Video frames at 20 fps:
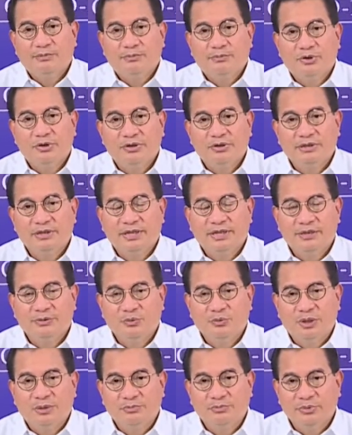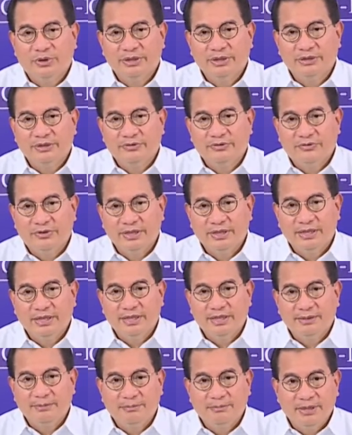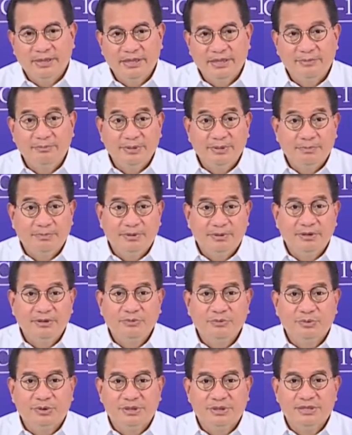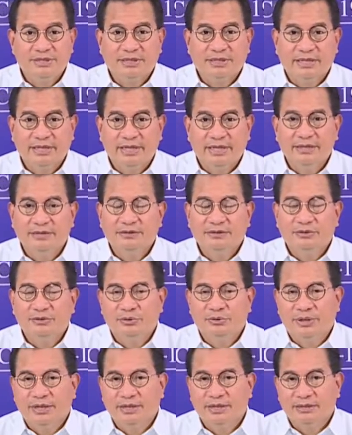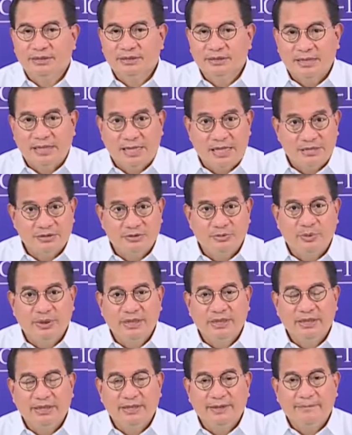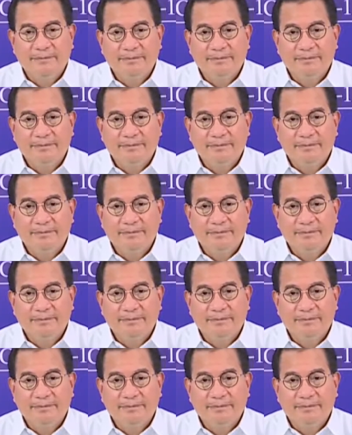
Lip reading: More than 1.3 million people were screened during the last week,